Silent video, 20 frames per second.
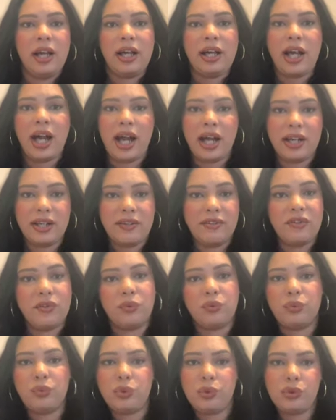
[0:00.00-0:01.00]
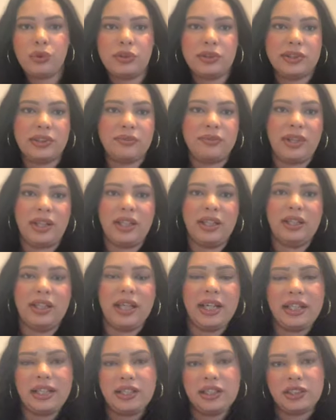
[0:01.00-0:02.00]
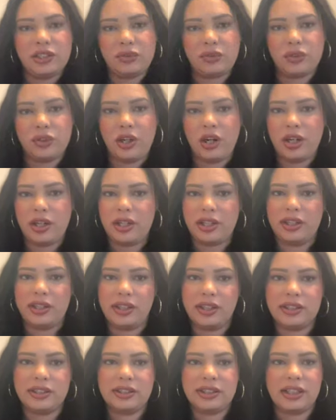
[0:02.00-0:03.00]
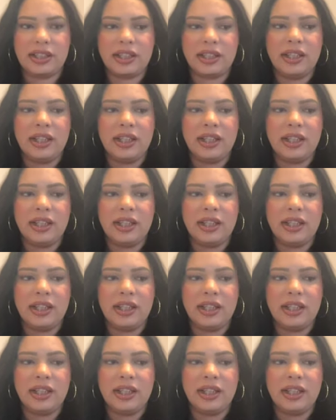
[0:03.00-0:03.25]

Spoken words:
kind of rules and regulations regarding nursing.